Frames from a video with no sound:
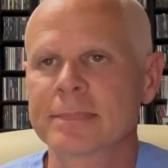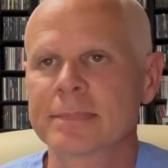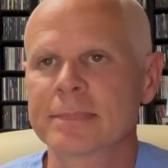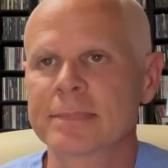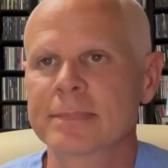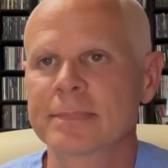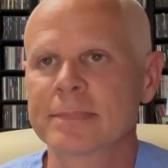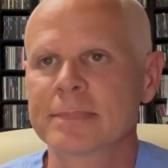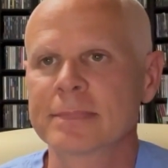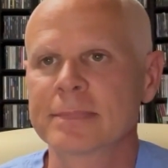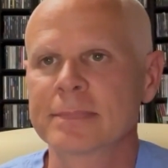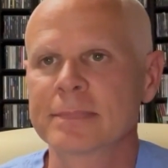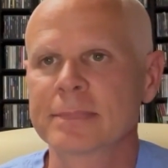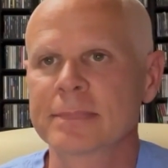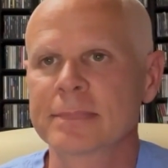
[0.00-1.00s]

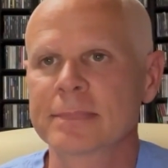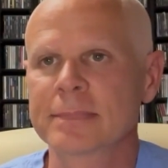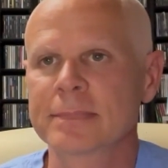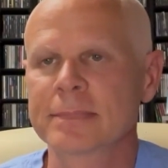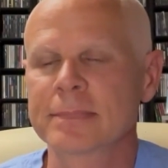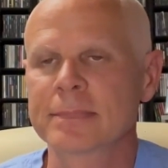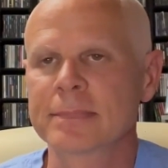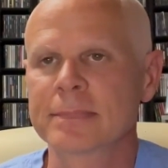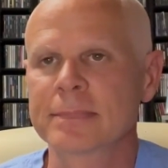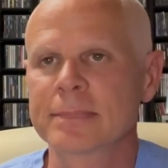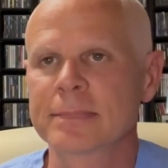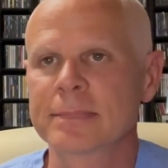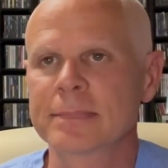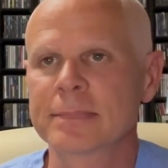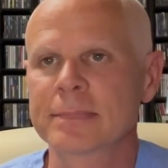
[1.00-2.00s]

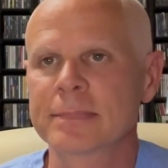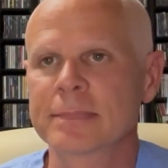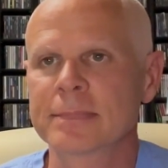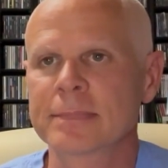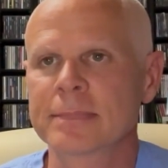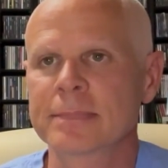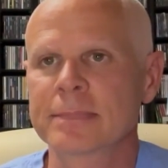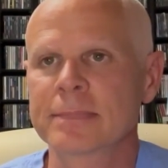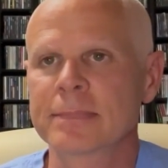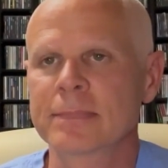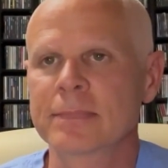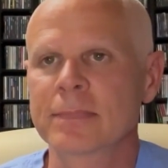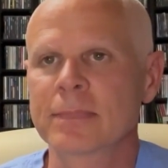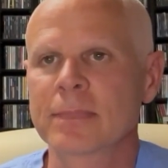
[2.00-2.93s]
(silent)